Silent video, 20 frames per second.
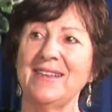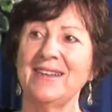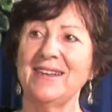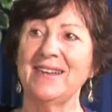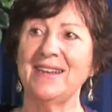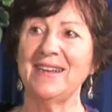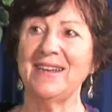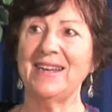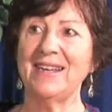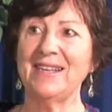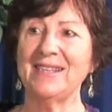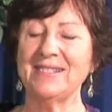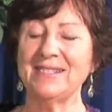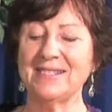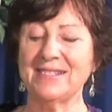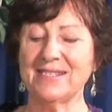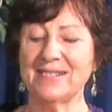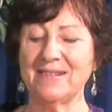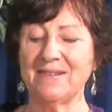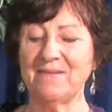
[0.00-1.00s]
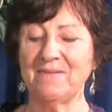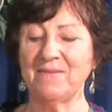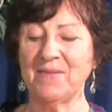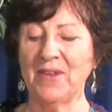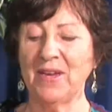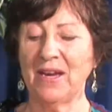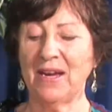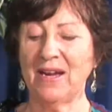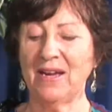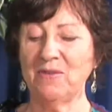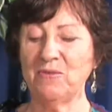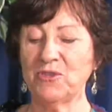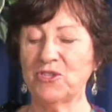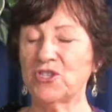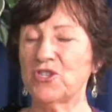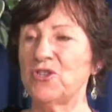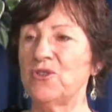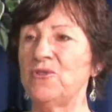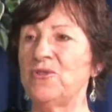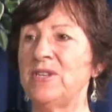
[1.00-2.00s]
How? And um, I would
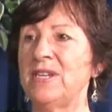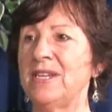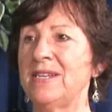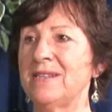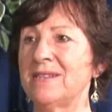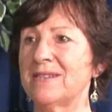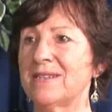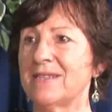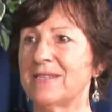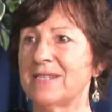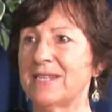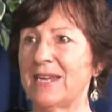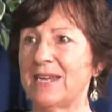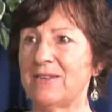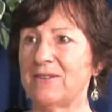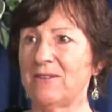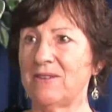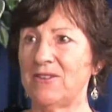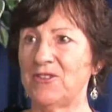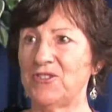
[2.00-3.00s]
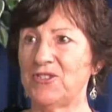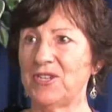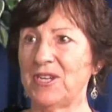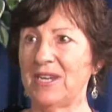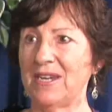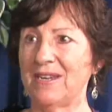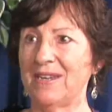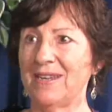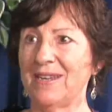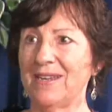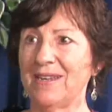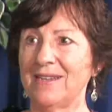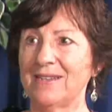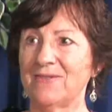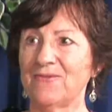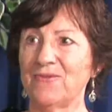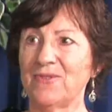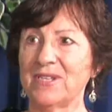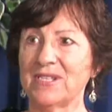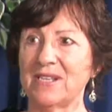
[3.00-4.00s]
tune in to the technology.
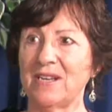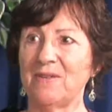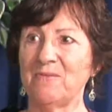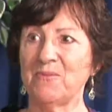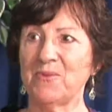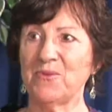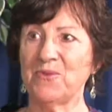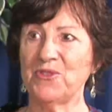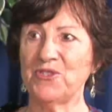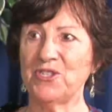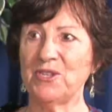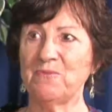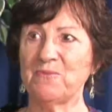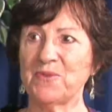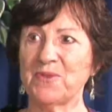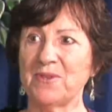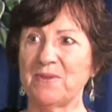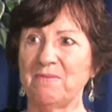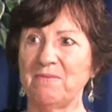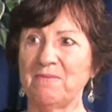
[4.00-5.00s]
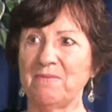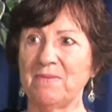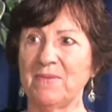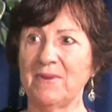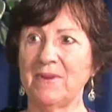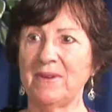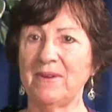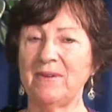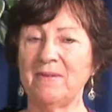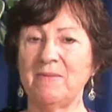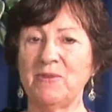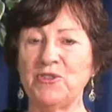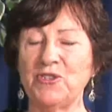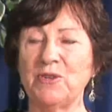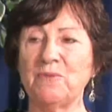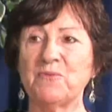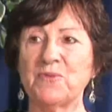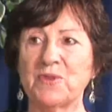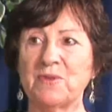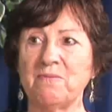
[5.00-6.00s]
For example, the gypsum, um, a
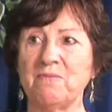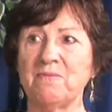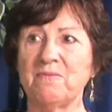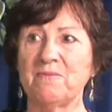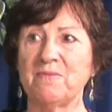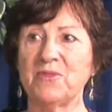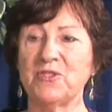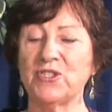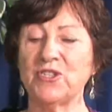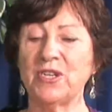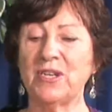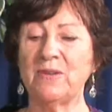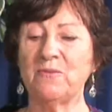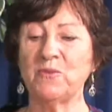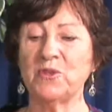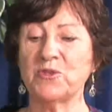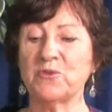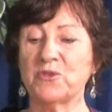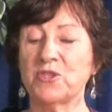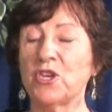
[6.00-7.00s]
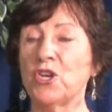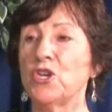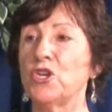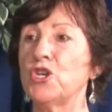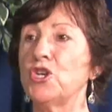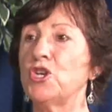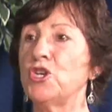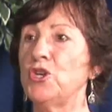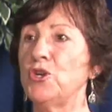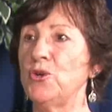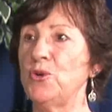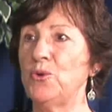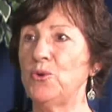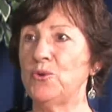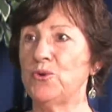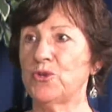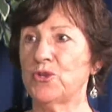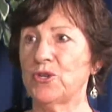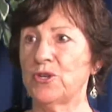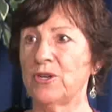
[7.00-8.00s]
gypsum machine, which was
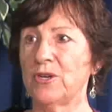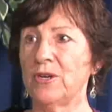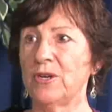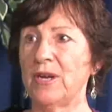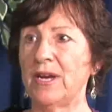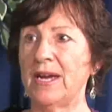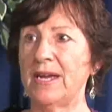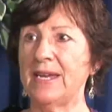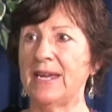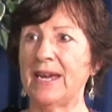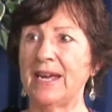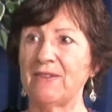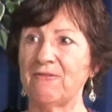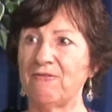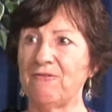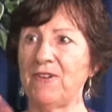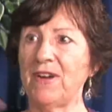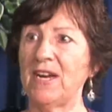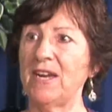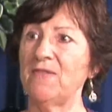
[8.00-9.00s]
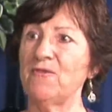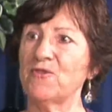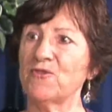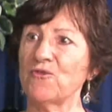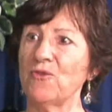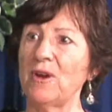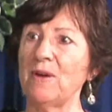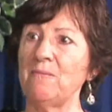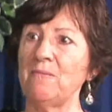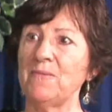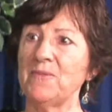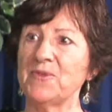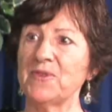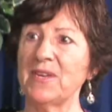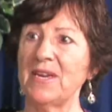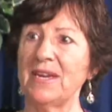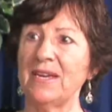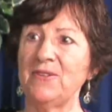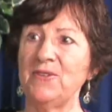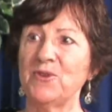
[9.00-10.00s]
huge, and it had five
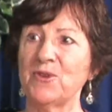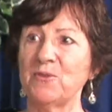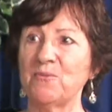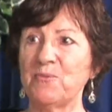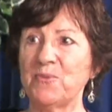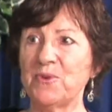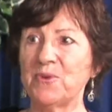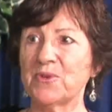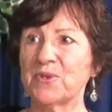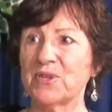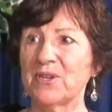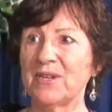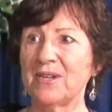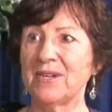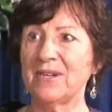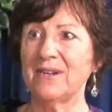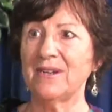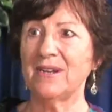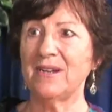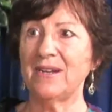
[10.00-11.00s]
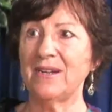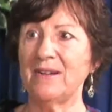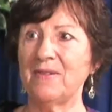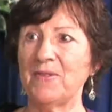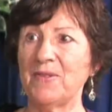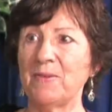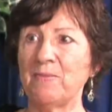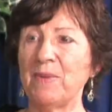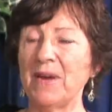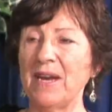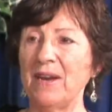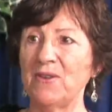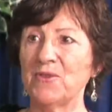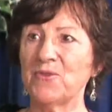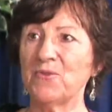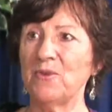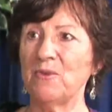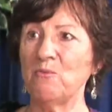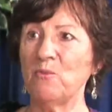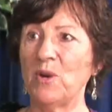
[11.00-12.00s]
drums, and you could put uh, the
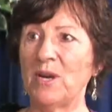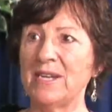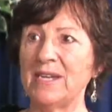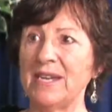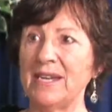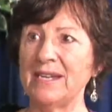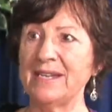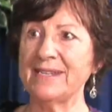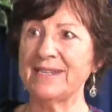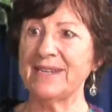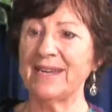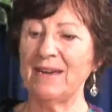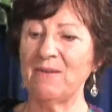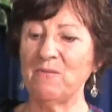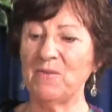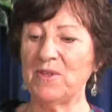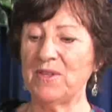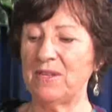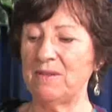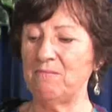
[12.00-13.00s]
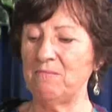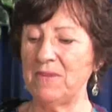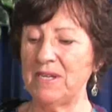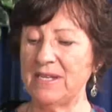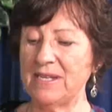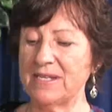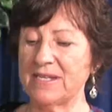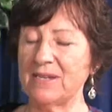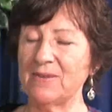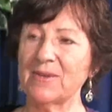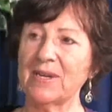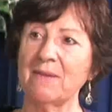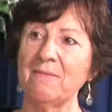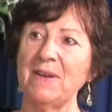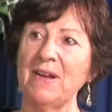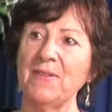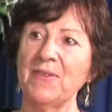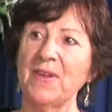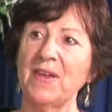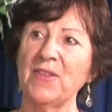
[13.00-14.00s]
powder in one end, and within minutes it would
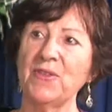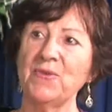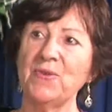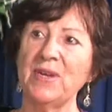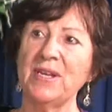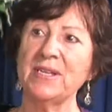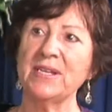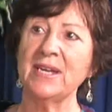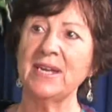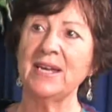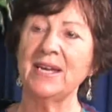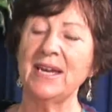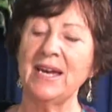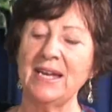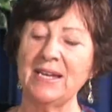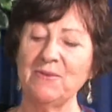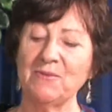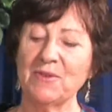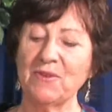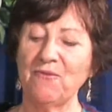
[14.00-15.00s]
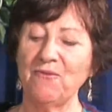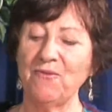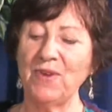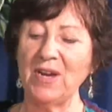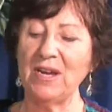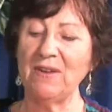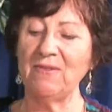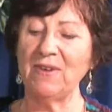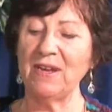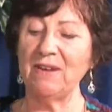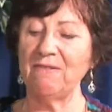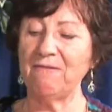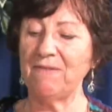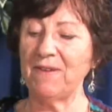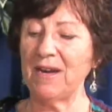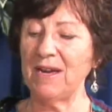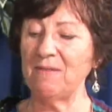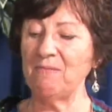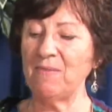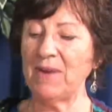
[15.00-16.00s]
come out the other end. And it was a very, very
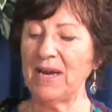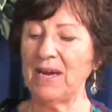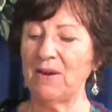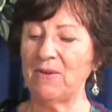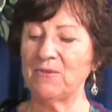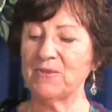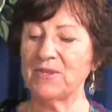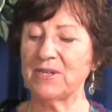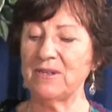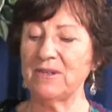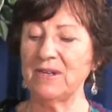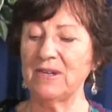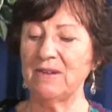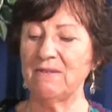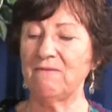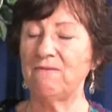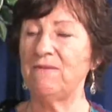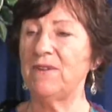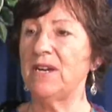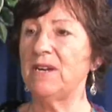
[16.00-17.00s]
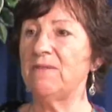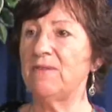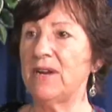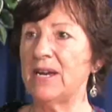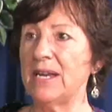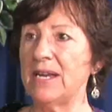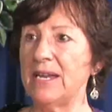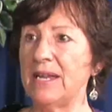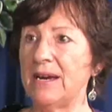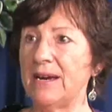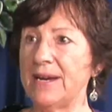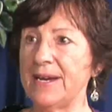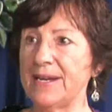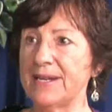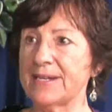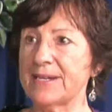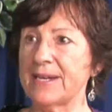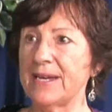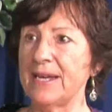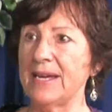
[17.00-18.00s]
fine powder, very, very
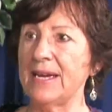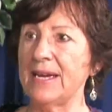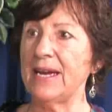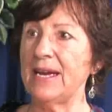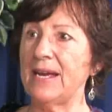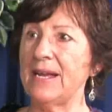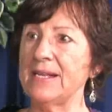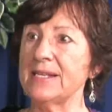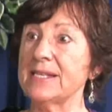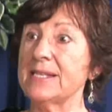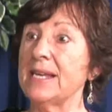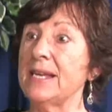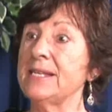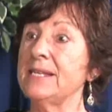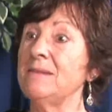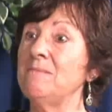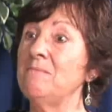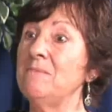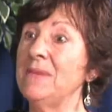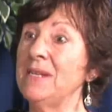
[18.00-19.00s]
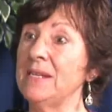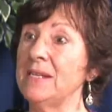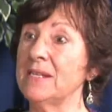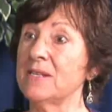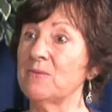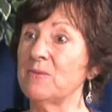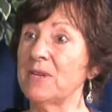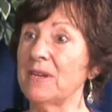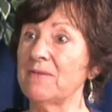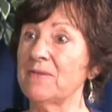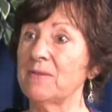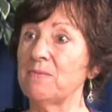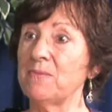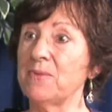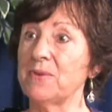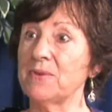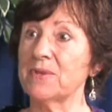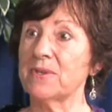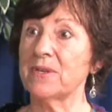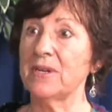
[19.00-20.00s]
light, and set in minutes. We'd have to
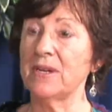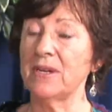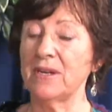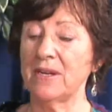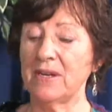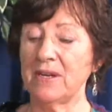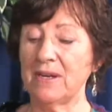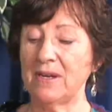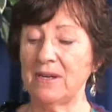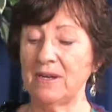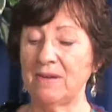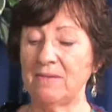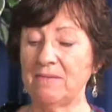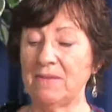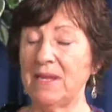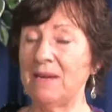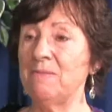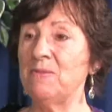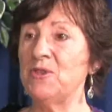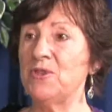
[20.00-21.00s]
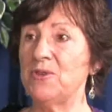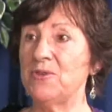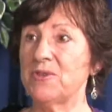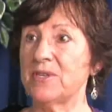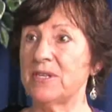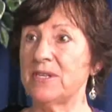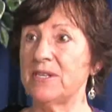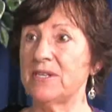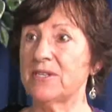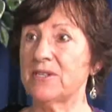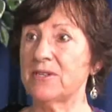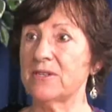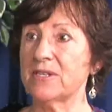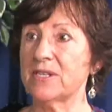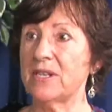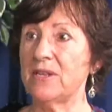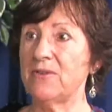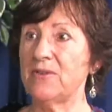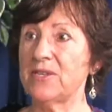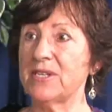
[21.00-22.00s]
put um, lemon juice in it to
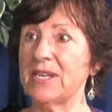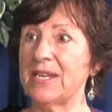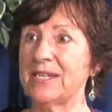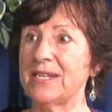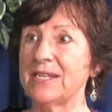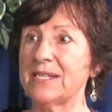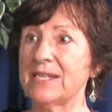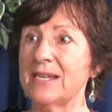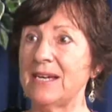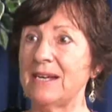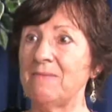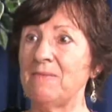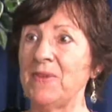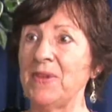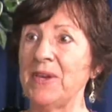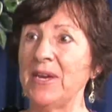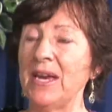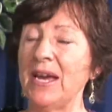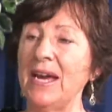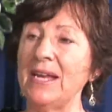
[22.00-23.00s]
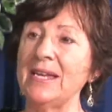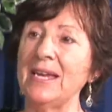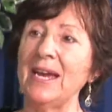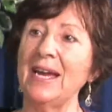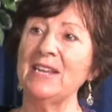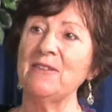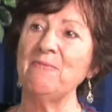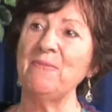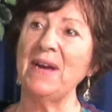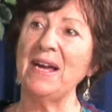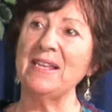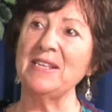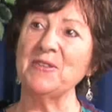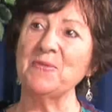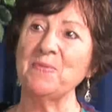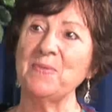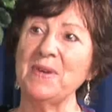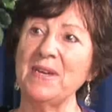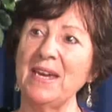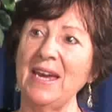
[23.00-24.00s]
slow the setting time, and it had a
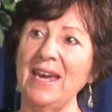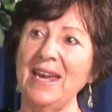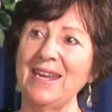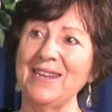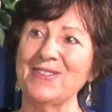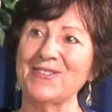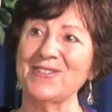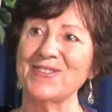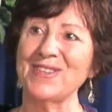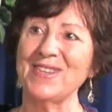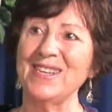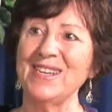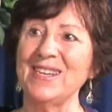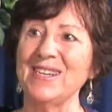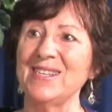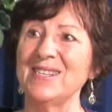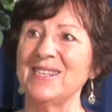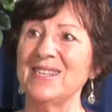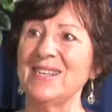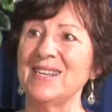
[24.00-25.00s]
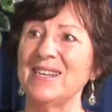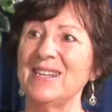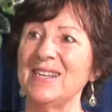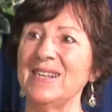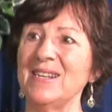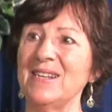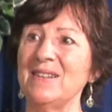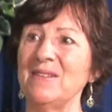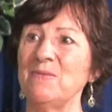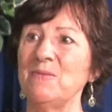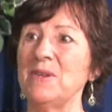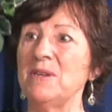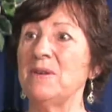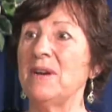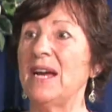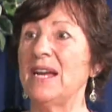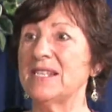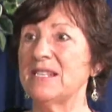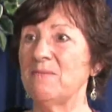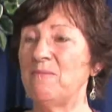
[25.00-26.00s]
balanced pH. What would it do? Well, it,
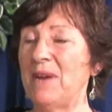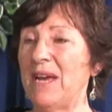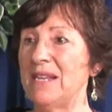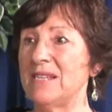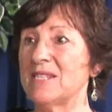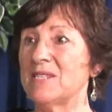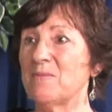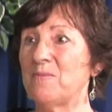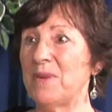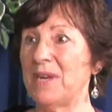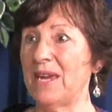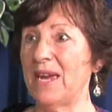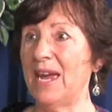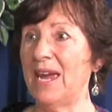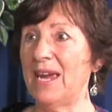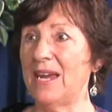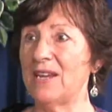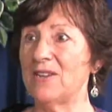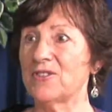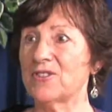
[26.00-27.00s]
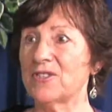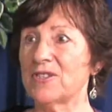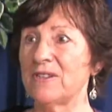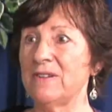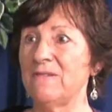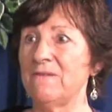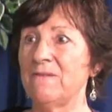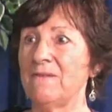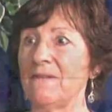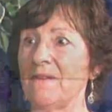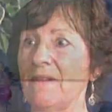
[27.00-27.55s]
as a balanced pH. No, I mean